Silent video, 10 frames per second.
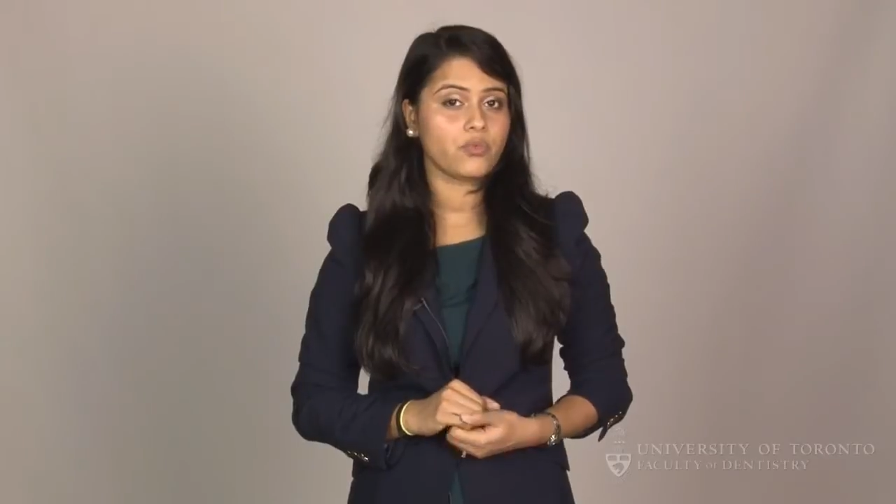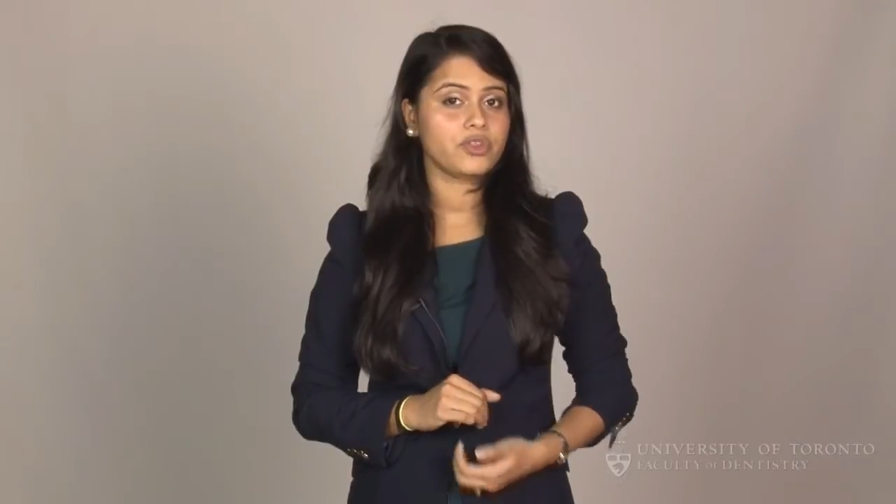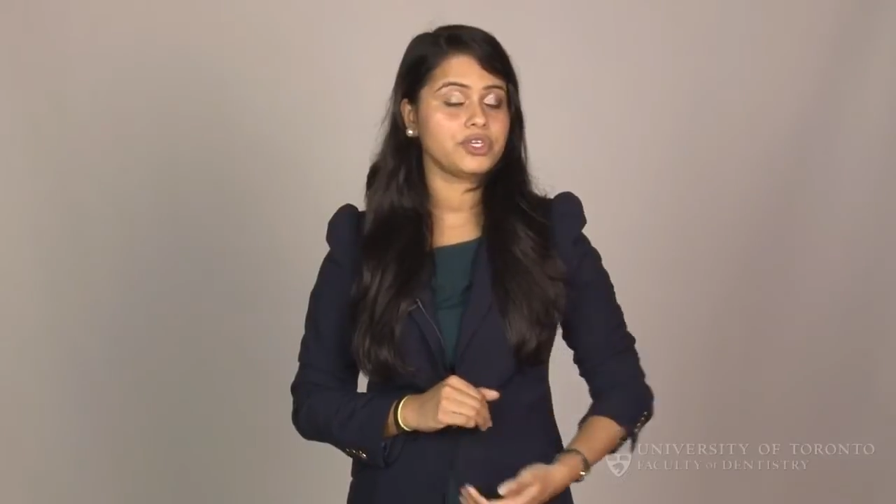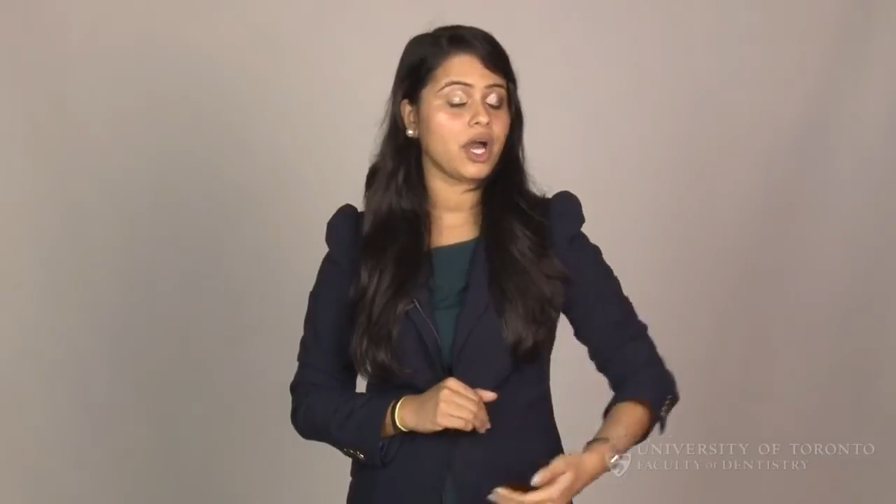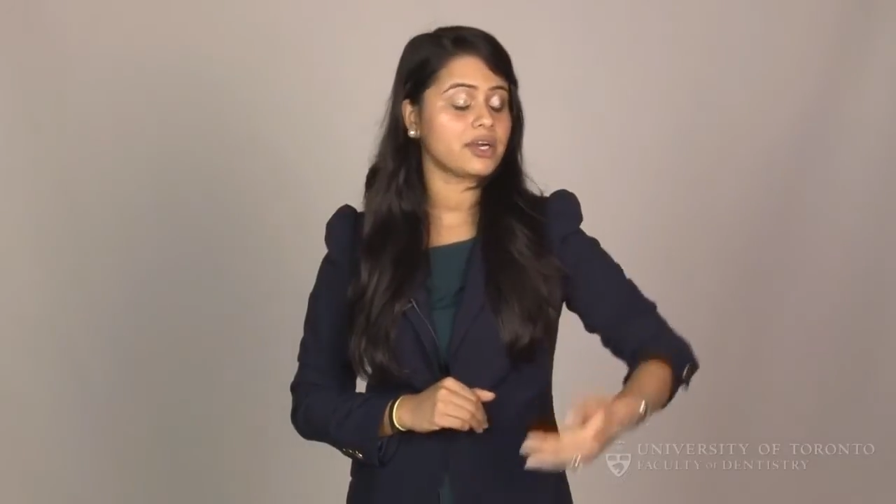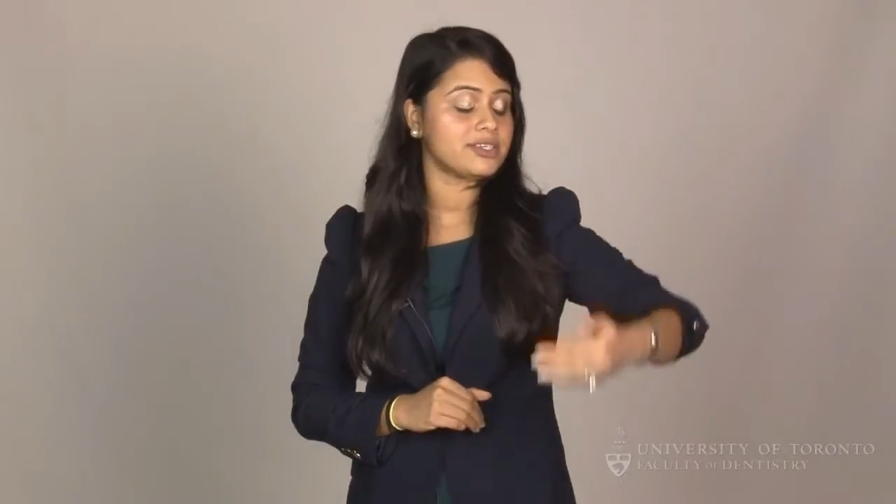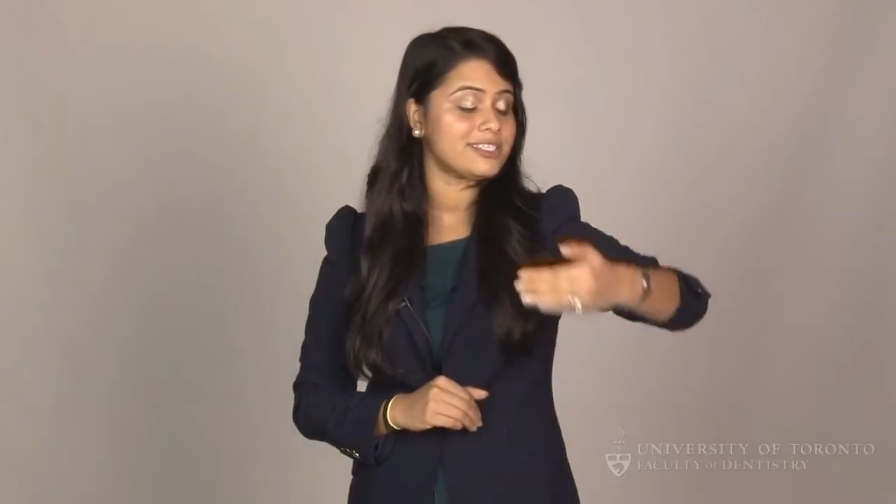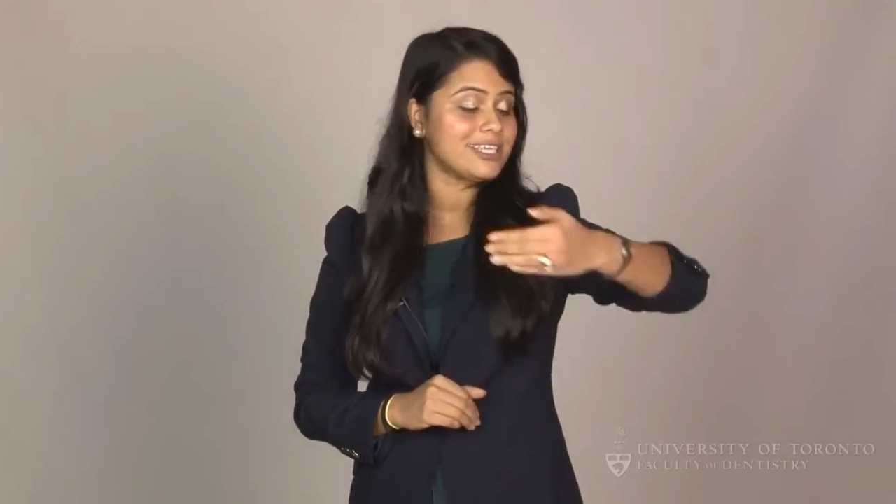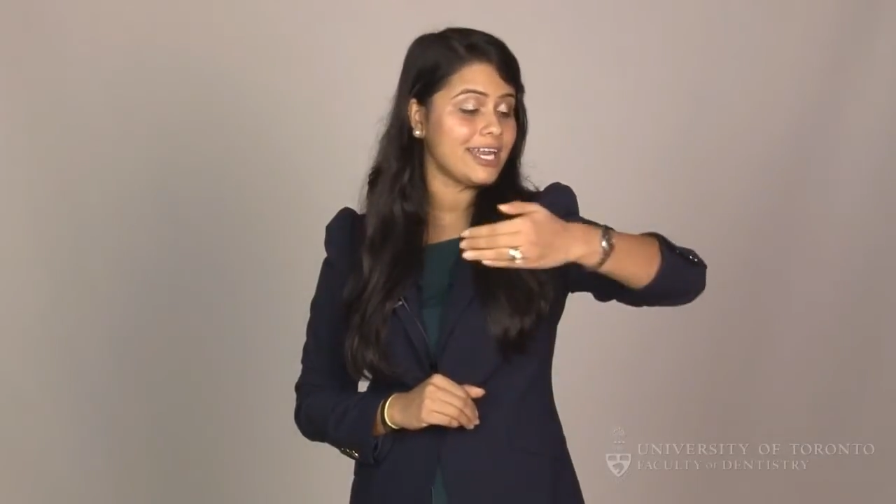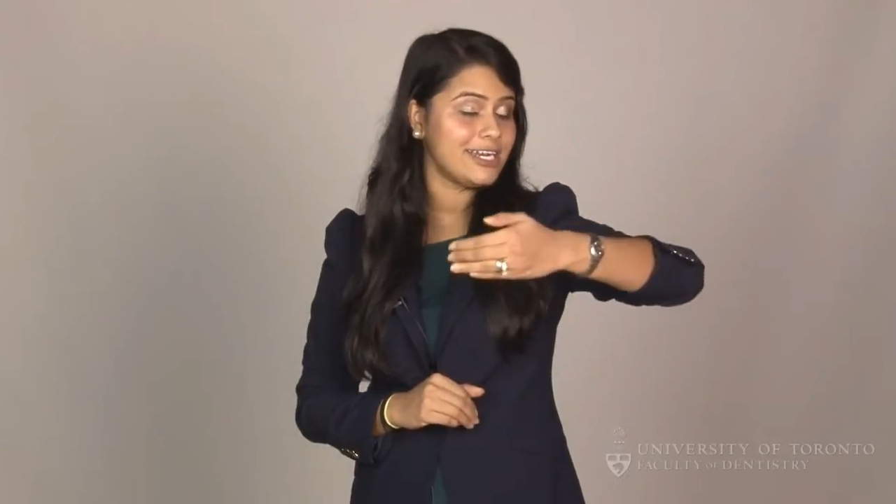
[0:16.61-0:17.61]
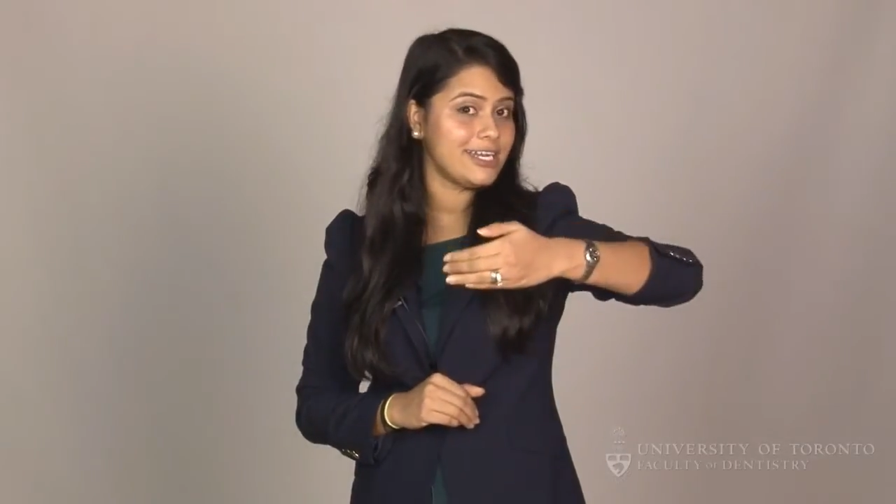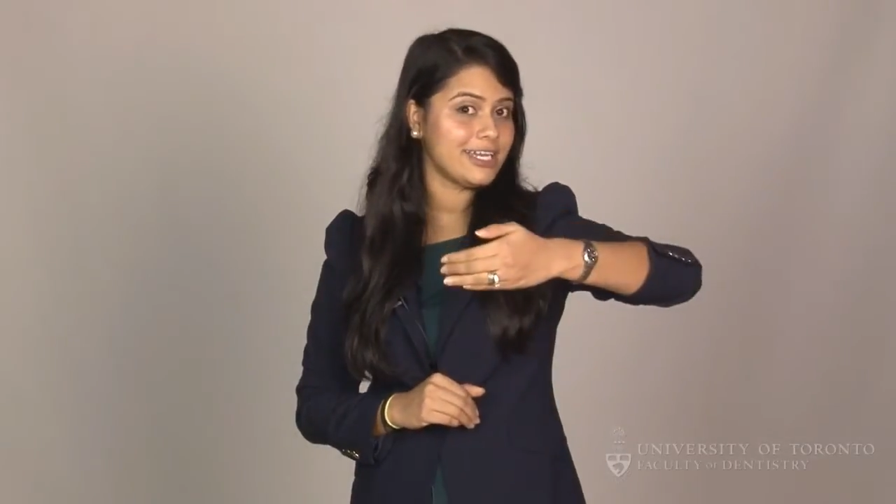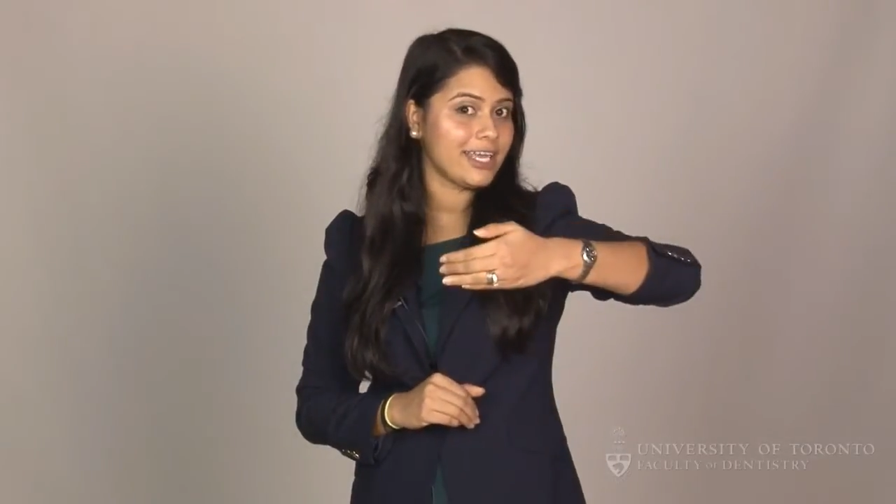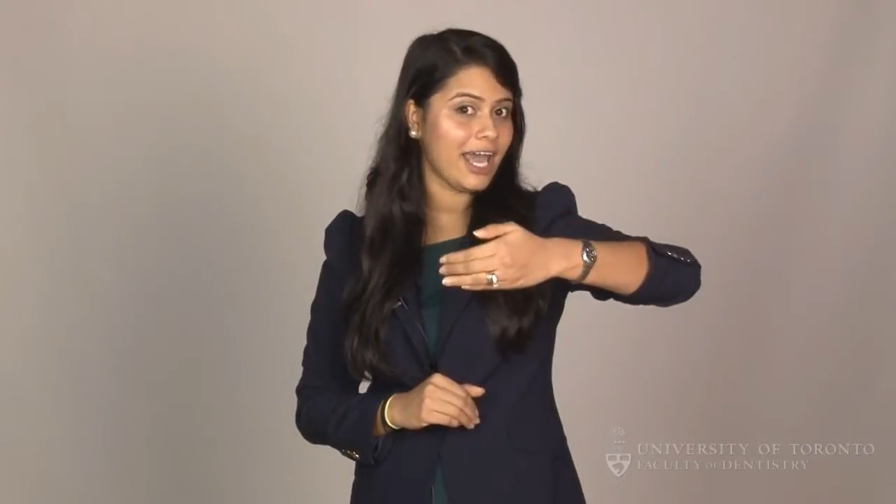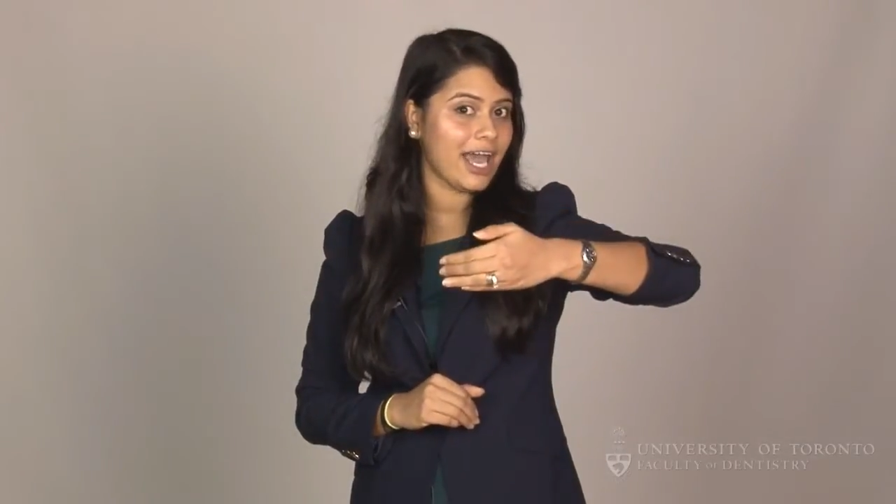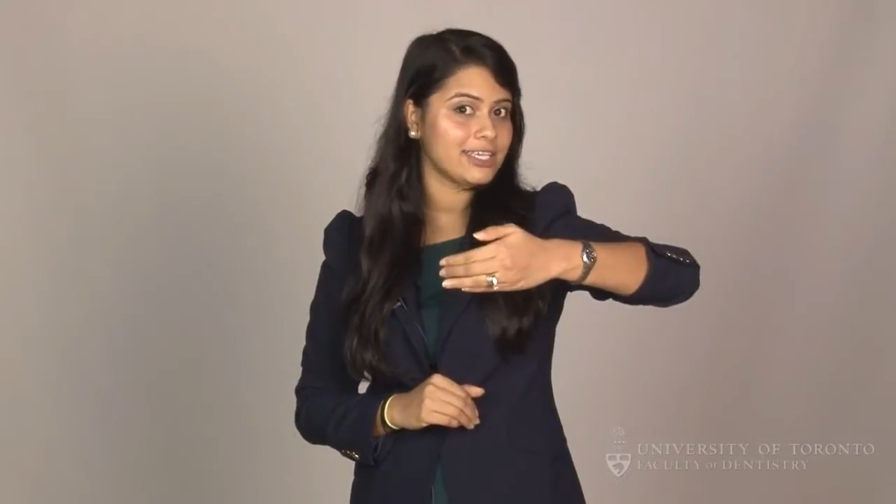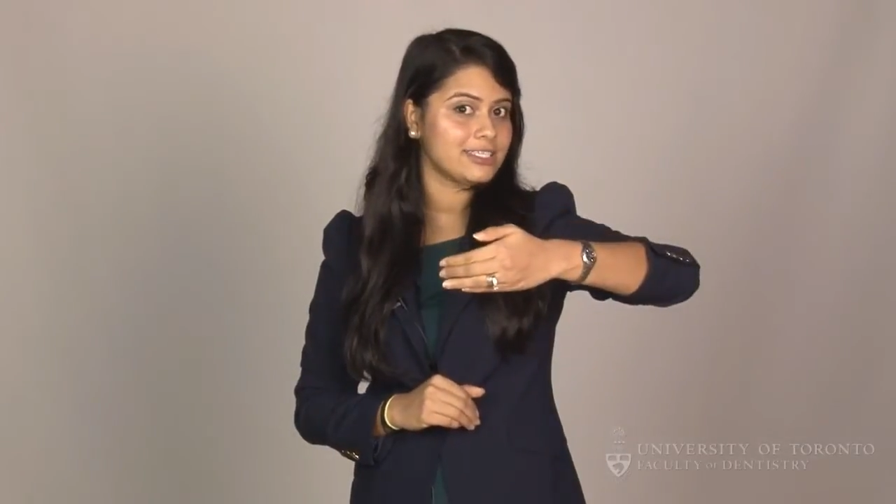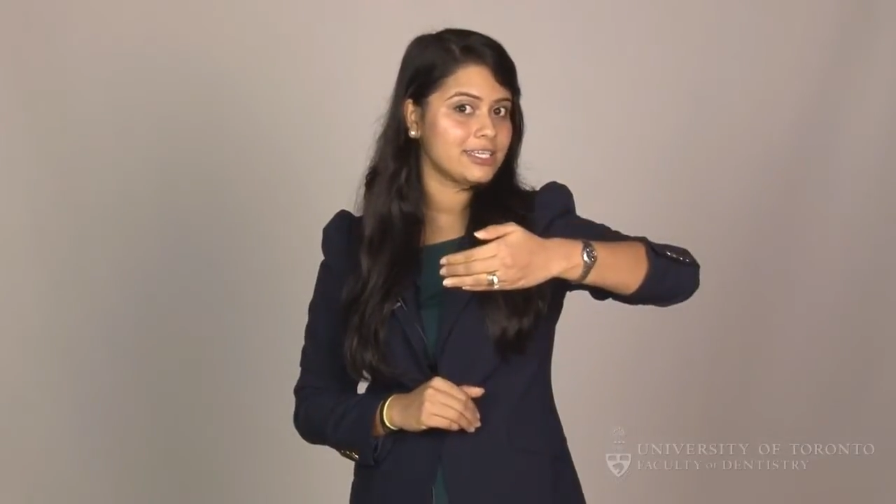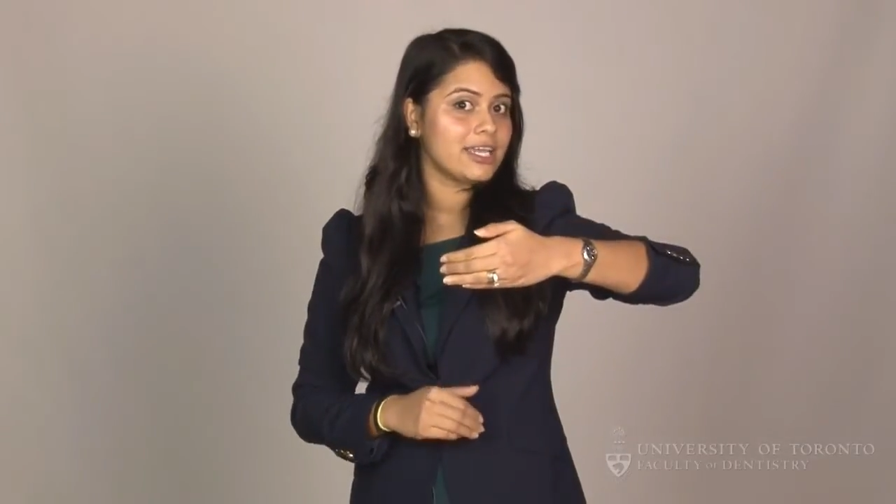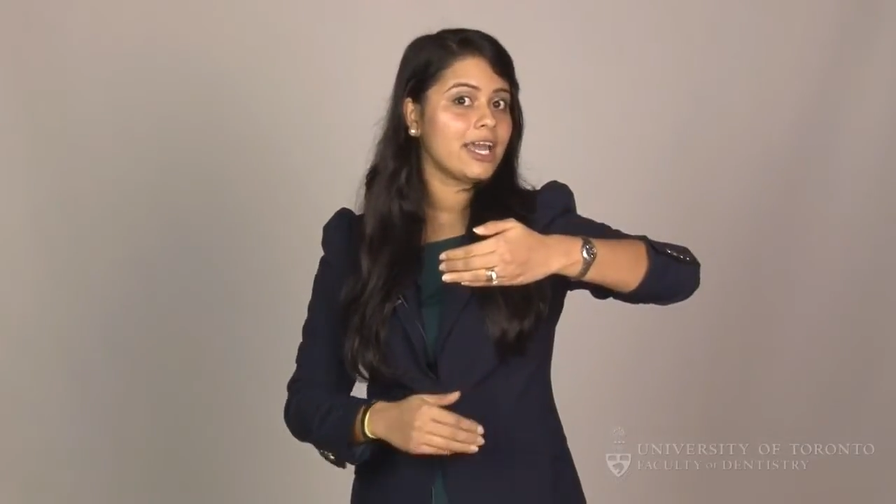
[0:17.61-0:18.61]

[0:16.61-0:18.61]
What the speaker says: where the doctor set it in a cast